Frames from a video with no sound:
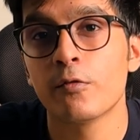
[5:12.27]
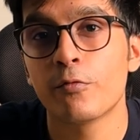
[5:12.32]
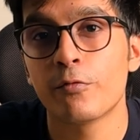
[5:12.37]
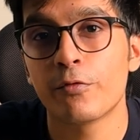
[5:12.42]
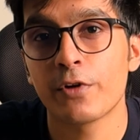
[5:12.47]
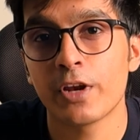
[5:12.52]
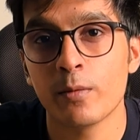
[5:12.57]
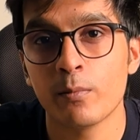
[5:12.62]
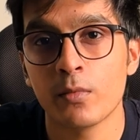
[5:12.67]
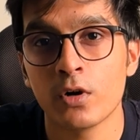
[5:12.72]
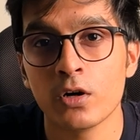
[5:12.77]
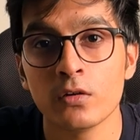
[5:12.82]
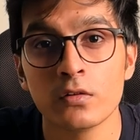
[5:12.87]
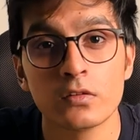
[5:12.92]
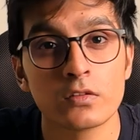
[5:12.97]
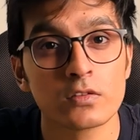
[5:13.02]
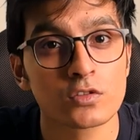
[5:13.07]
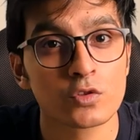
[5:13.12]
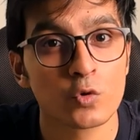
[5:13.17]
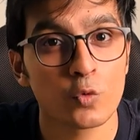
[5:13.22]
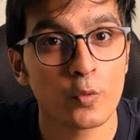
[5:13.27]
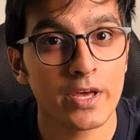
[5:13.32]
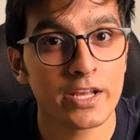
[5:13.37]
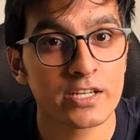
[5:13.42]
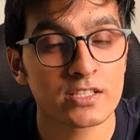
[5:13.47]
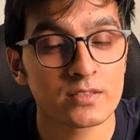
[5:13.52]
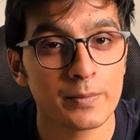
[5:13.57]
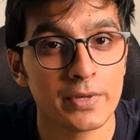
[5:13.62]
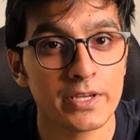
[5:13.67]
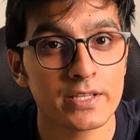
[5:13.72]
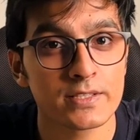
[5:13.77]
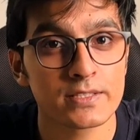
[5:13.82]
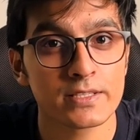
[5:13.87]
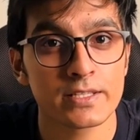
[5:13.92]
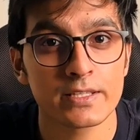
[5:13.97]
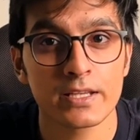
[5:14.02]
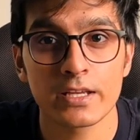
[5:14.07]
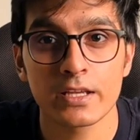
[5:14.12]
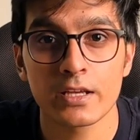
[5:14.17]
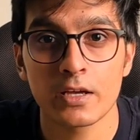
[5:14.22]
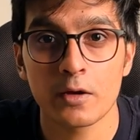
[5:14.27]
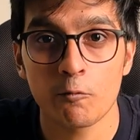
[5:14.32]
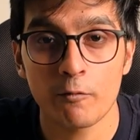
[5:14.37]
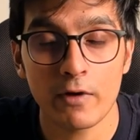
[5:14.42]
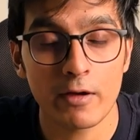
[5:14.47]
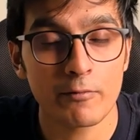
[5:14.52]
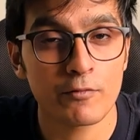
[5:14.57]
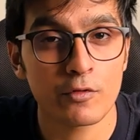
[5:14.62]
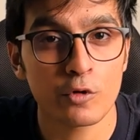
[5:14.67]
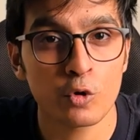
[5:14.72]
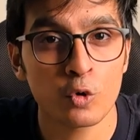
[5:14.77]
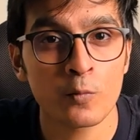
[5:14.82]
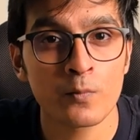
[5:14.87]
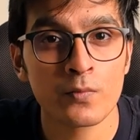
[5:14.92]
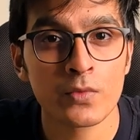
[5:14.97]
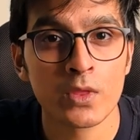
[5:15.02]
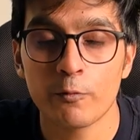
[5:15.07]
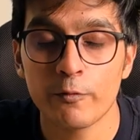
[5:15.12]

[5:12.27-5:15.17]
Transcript: Framer, Squarespace, Webflow.